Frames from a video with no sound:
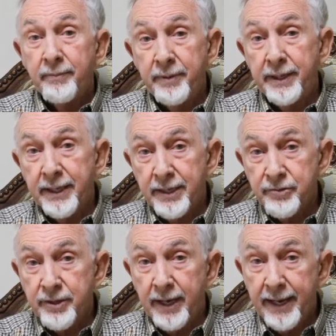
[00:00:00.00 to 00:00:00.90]

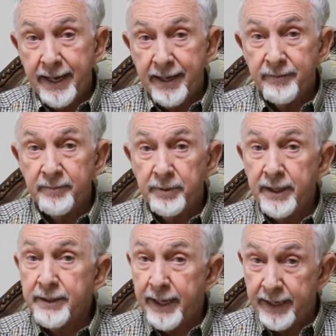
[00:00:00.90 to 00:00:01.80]
because I have a
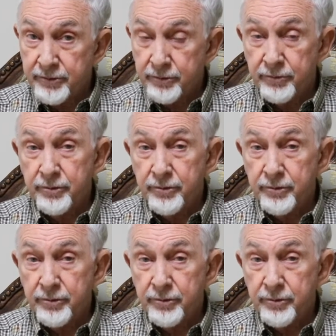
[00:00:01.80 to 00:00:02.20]
blood cancer.